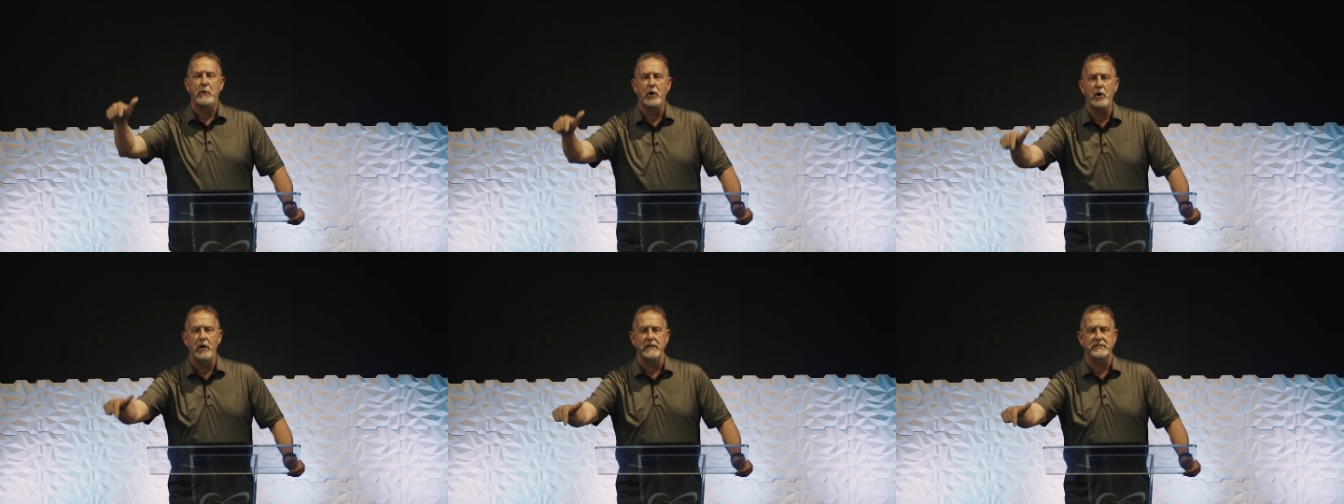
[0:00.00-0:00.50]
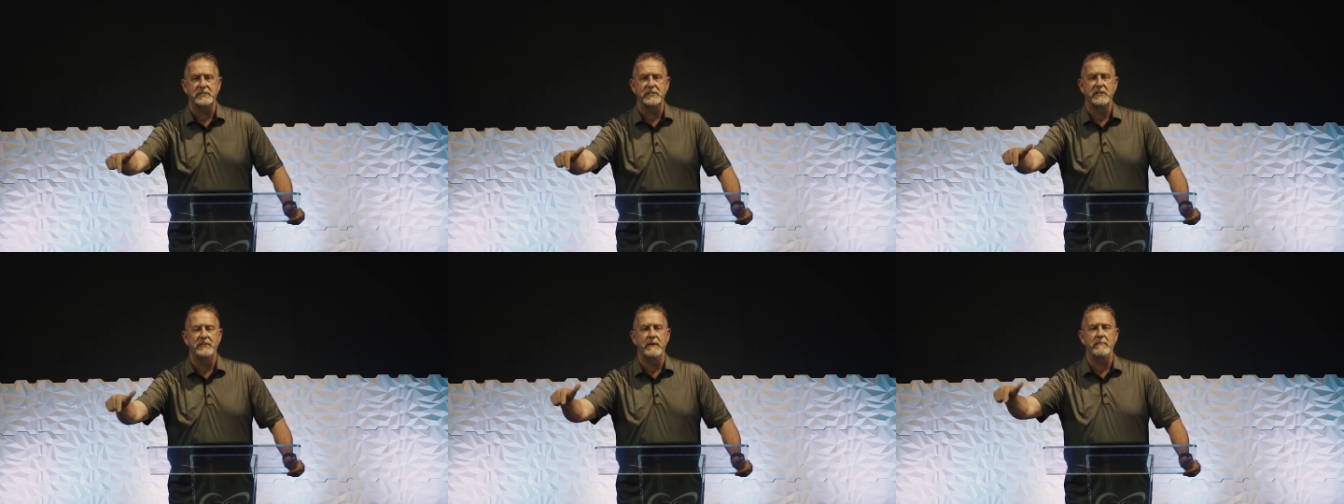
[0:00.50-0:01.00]
puts
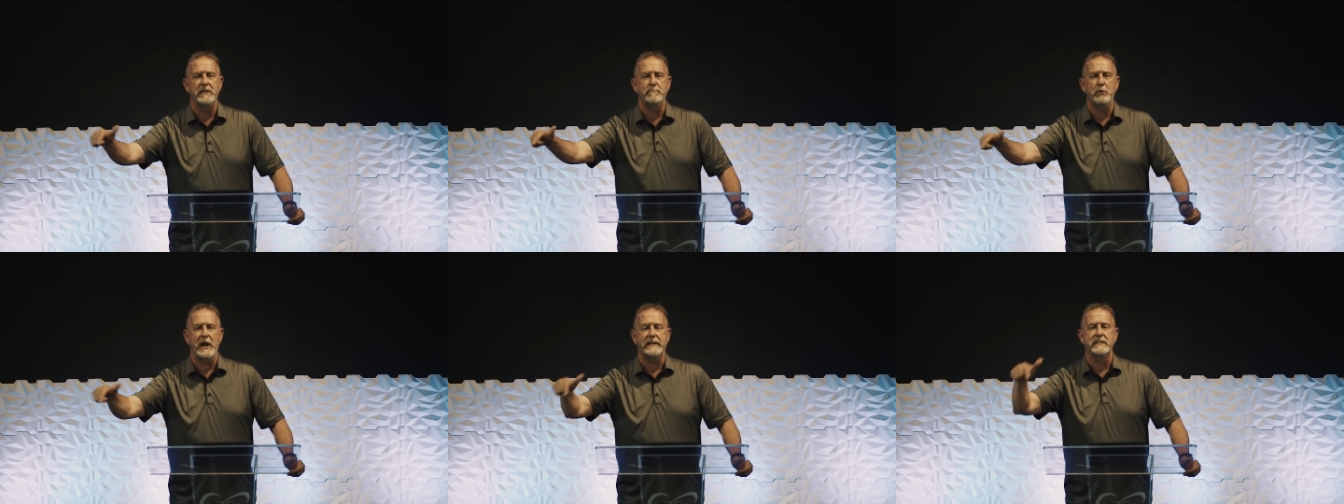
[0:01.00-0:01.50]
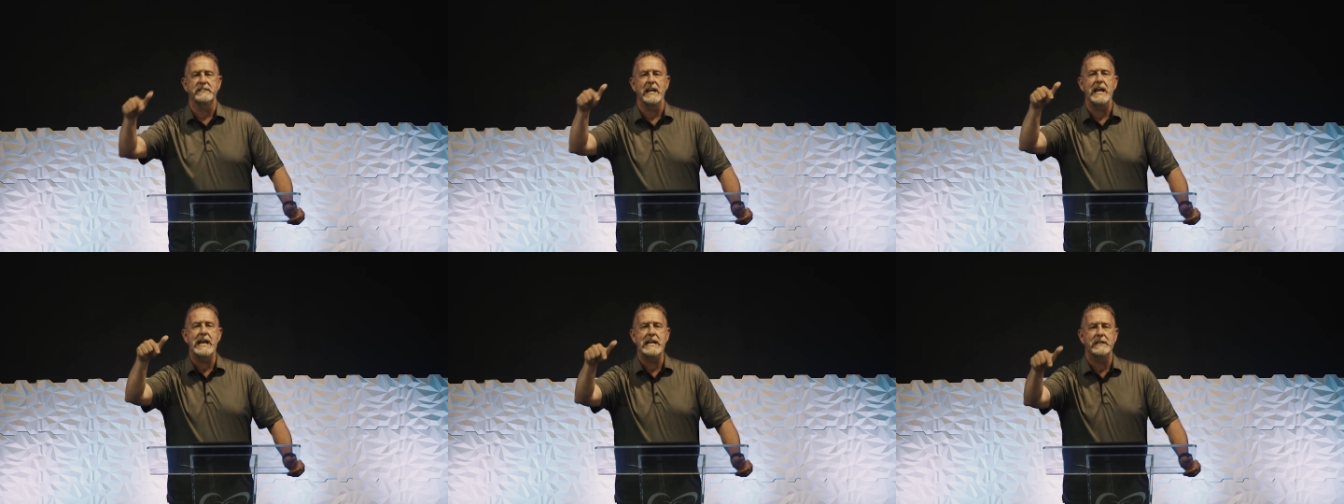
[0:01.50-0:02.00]
them into practice,
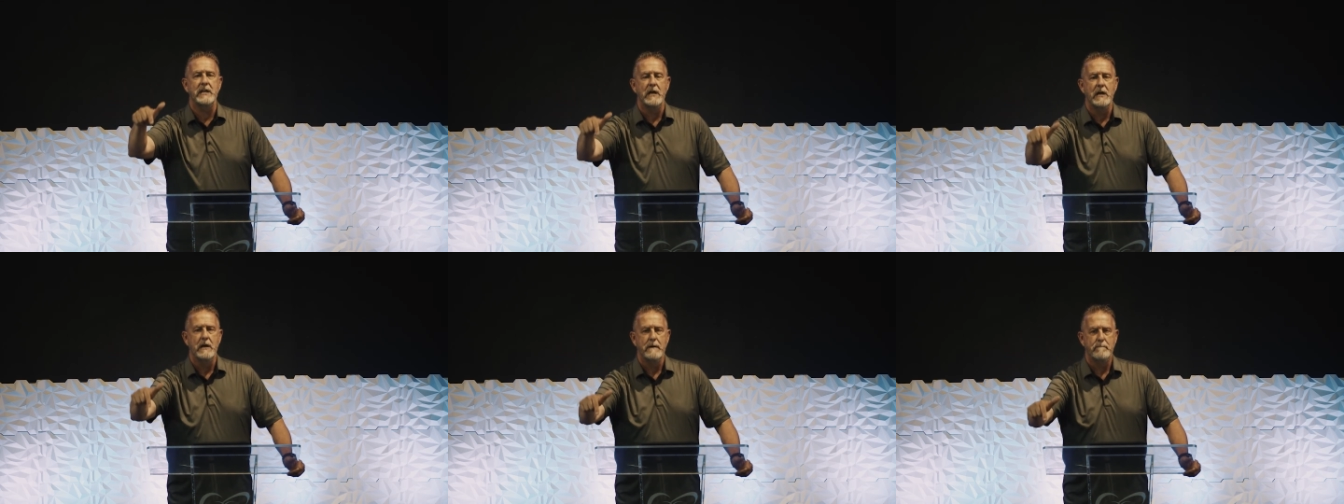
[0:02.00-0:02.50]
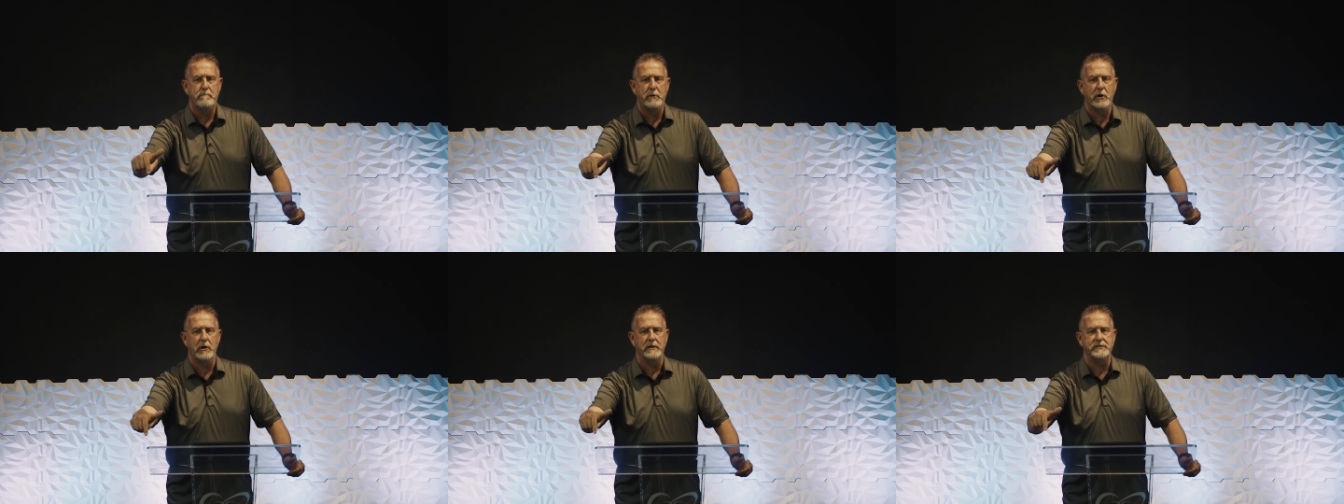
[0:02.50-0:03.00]
and
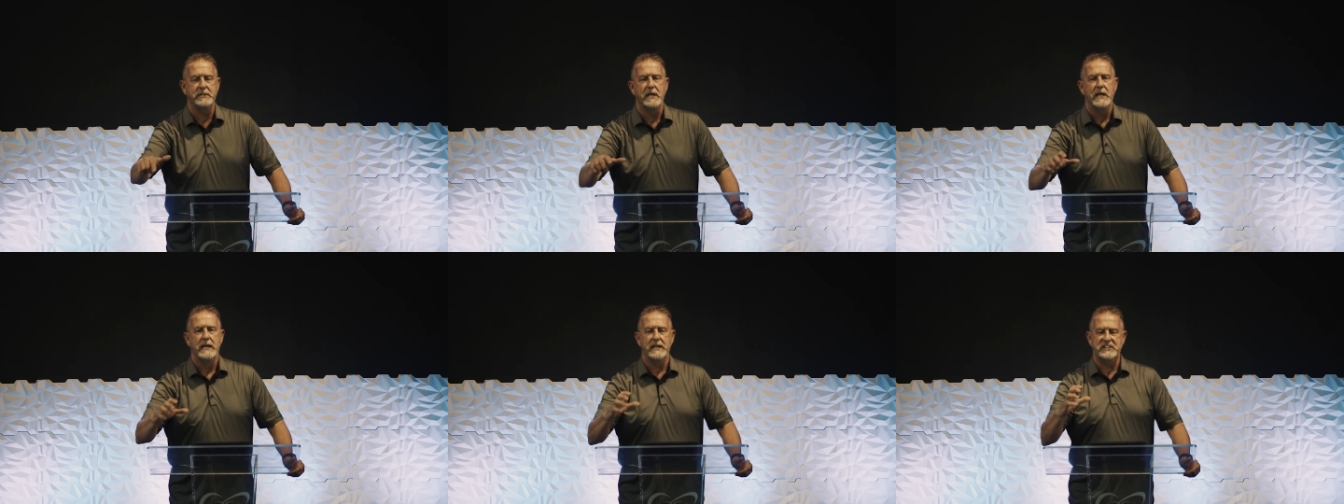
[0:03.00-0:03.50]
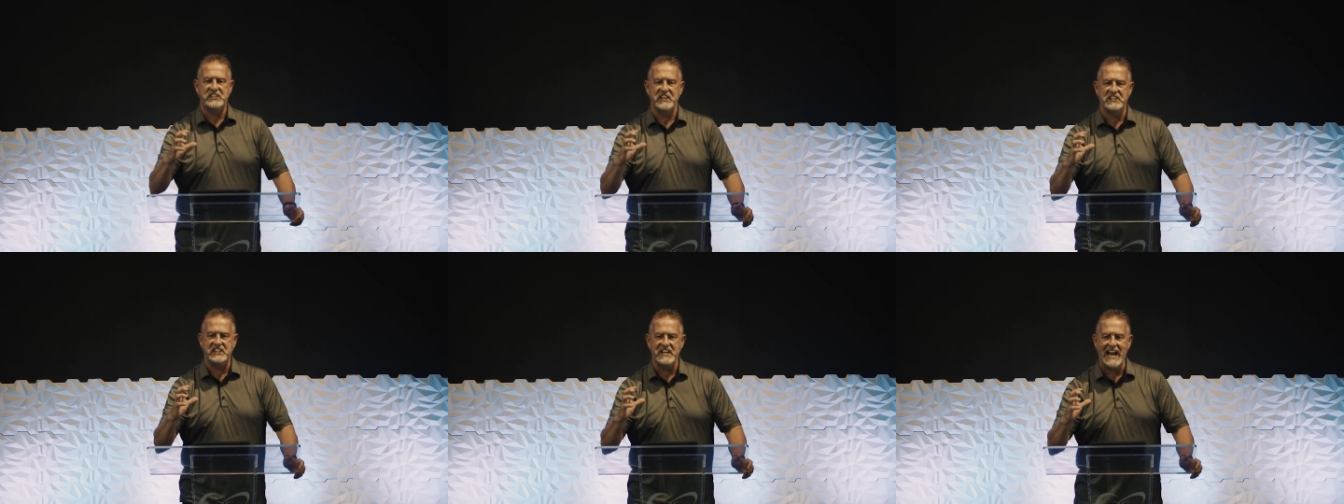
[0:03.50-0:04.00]
puts.
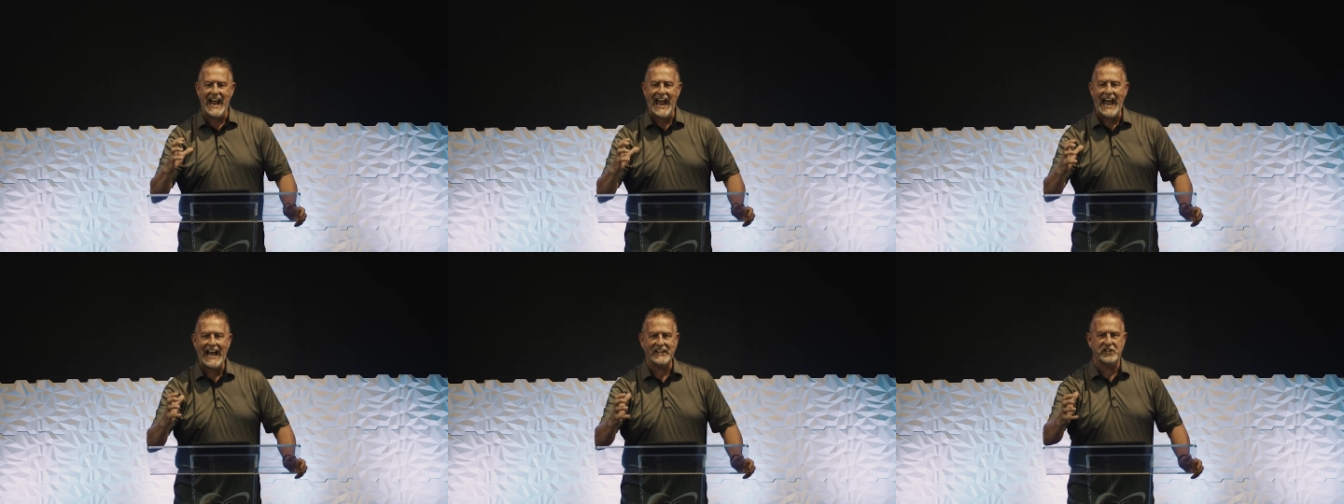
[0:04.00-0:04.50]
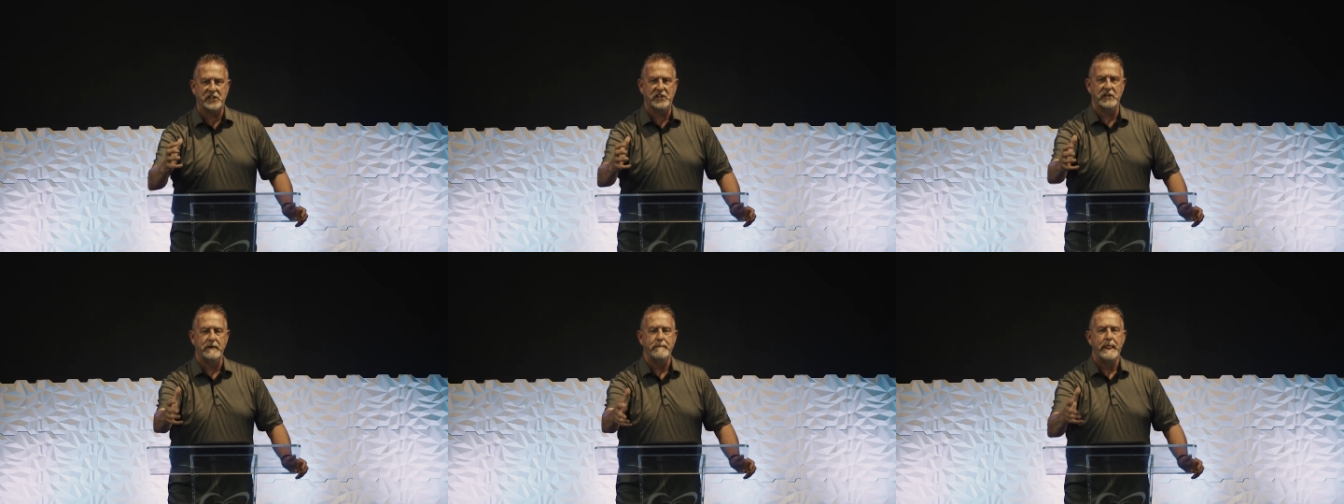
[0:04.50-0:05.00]
It's an
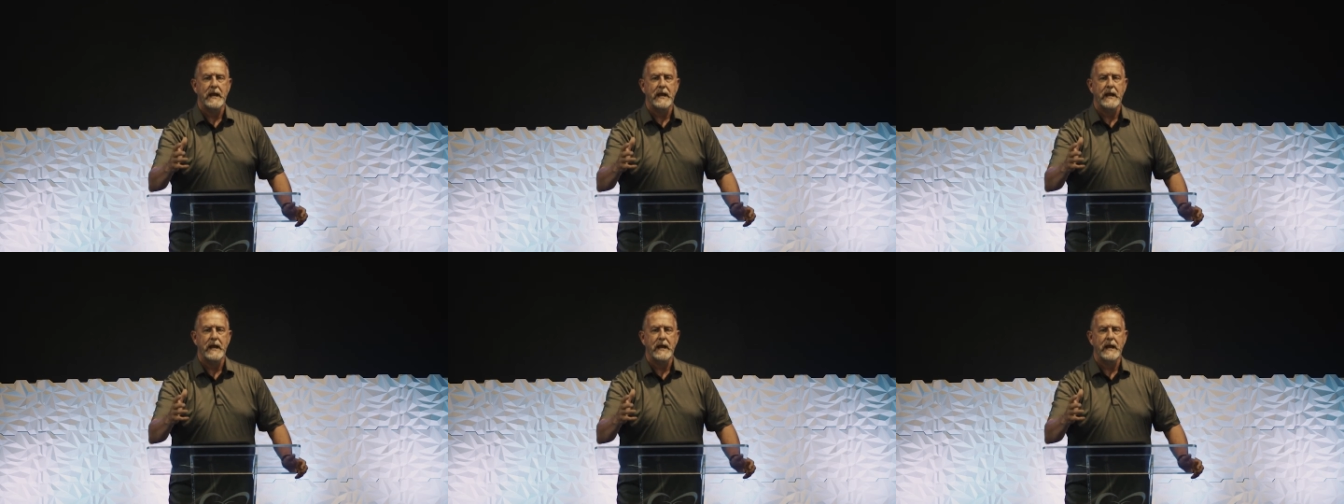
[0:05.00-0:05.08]
action.